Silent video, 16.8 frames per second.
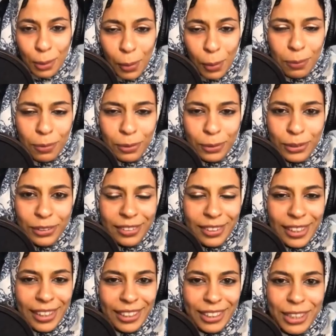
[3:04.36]
scope for
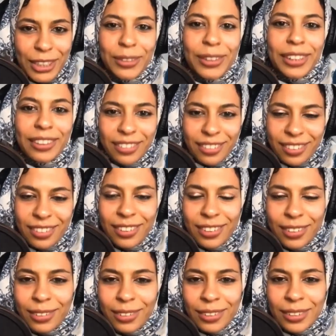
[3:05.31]
today, sharing this
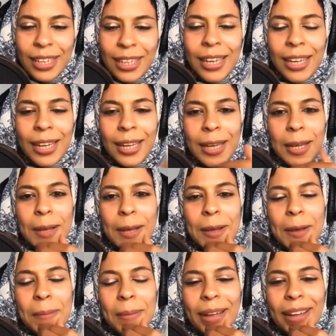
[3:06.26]
news.
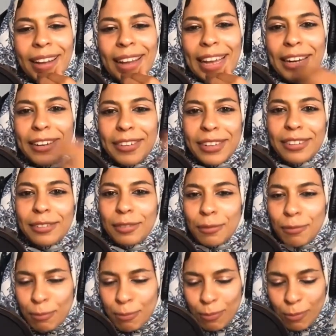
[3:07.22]
But can you tell
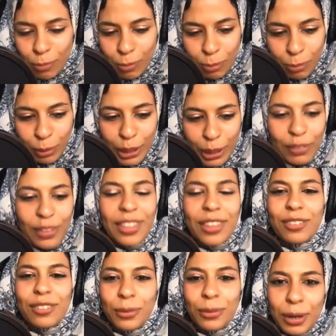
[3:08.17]
us briefly
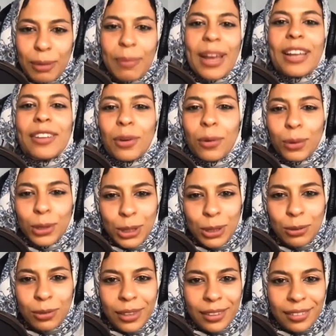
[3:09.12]
the story behind
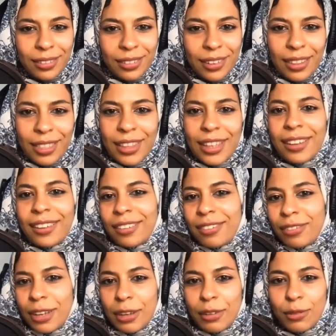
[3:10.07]
OceanOne? I
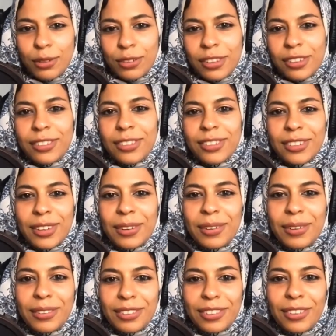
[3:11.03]
think 5 or 6 years
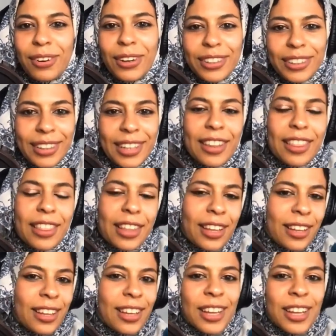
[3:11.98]
ago started, and
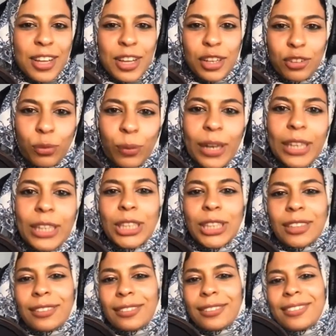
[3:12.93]
the
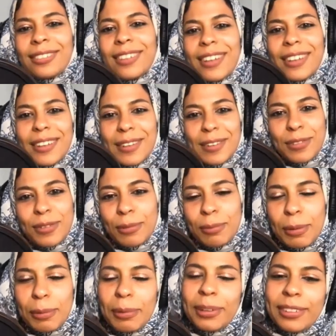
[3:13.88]
iteration
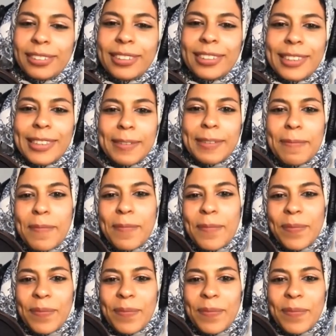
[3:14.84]
for people listening.